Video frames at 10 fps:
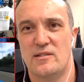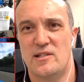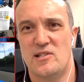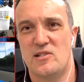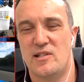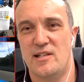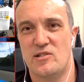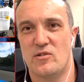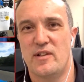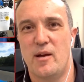There's
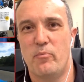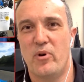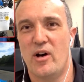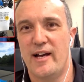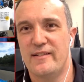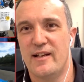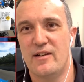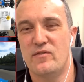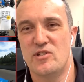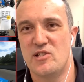things on that bike that
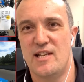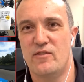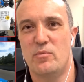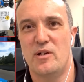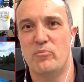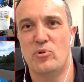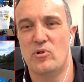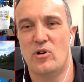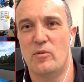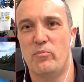have just never been
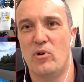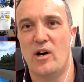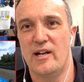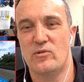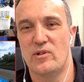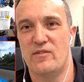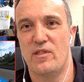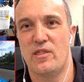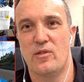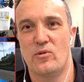put on a bike or
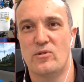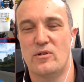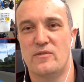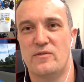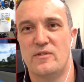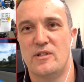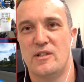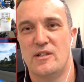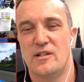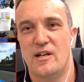even thought
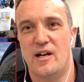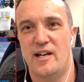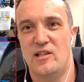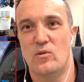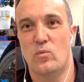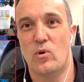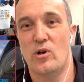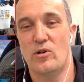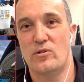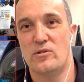of in the
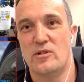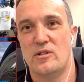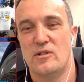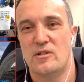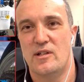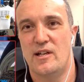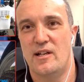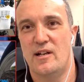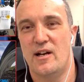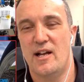world.
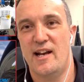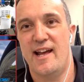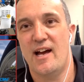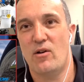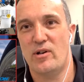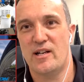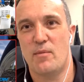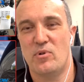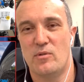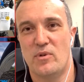And now a
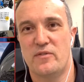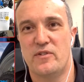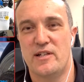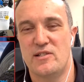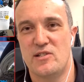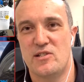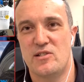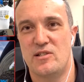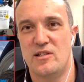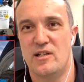couple of my
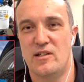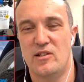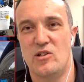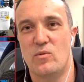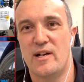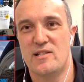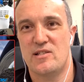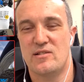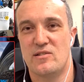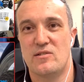friends in the
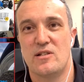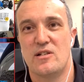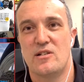US, and